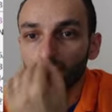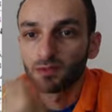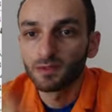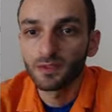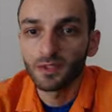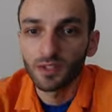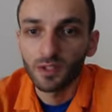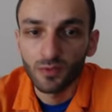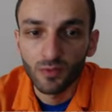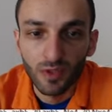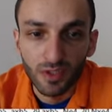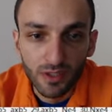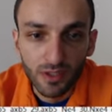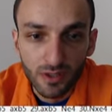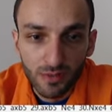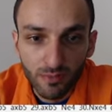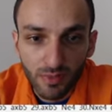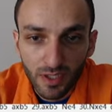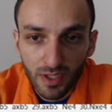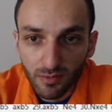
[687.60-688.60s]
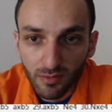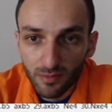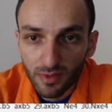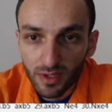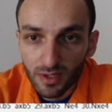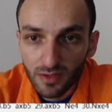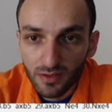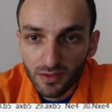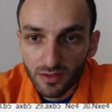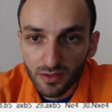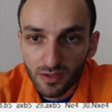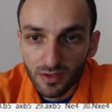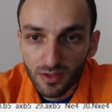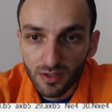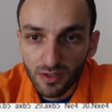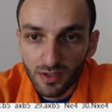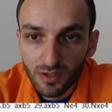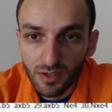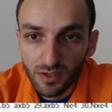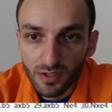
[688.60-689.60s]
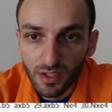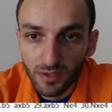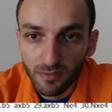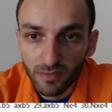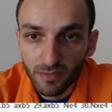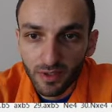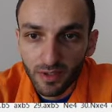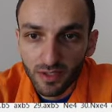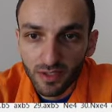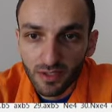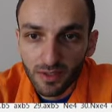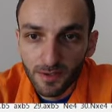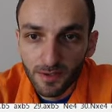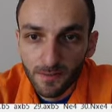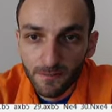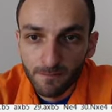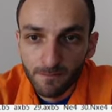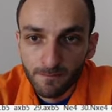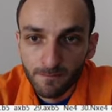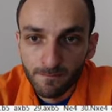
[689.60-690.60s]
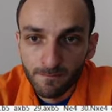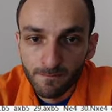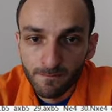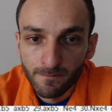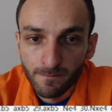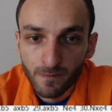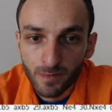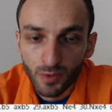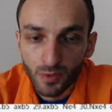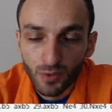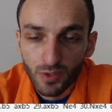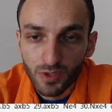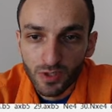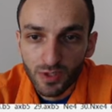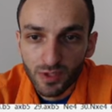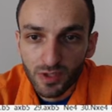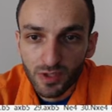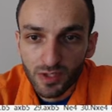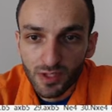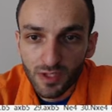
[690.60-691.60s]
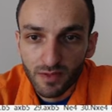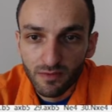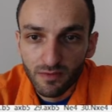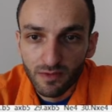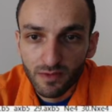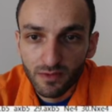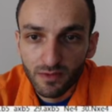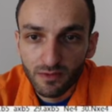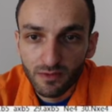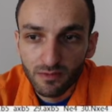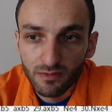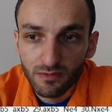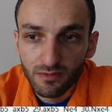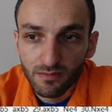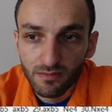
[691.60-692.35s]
Yes, white is being better. This I played queen c7,